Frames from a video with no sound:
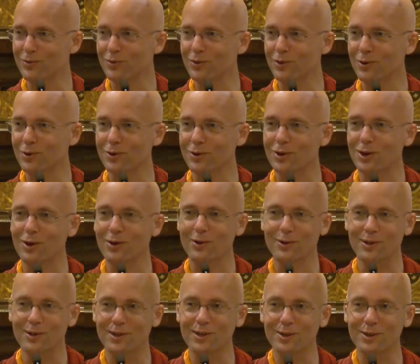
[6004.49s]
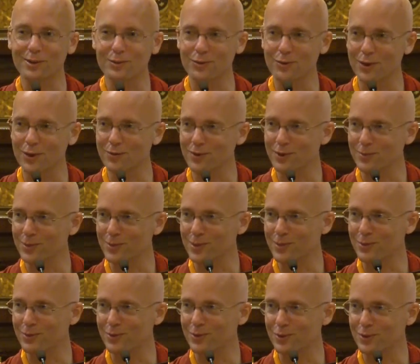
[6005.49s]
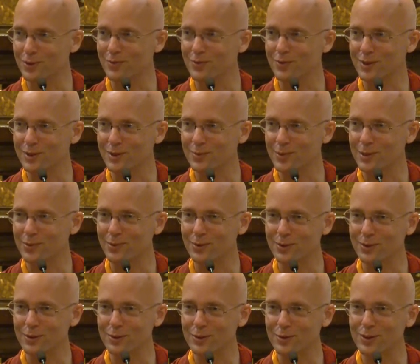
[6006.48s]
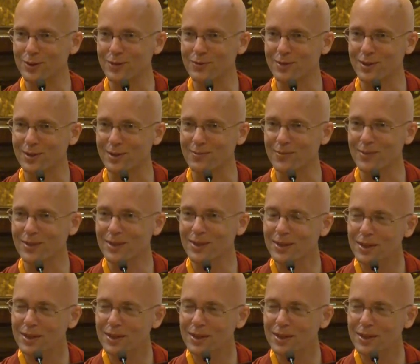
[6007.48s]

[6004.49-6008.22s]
even though he had already killed 17 people in this lifetime.